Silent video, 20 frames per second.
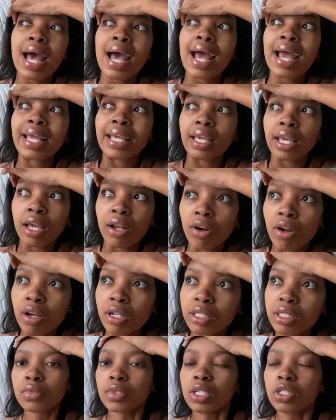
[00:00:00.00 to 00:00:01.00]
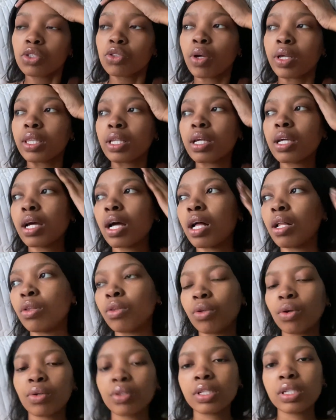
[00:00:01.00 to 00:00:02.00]
I cannot. So I think I'll
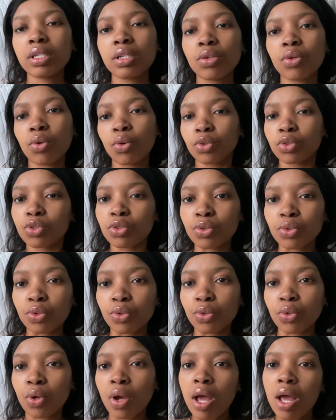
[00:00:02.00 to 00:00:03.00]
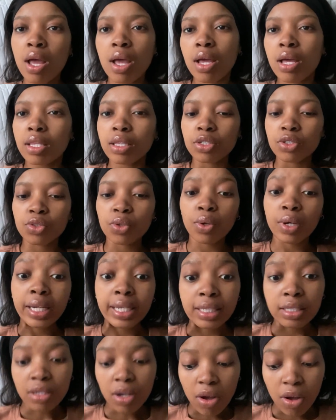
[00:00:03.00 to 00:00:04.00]
only go to the store
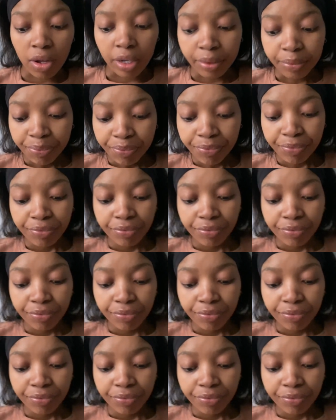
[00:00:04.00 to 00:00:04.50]
later on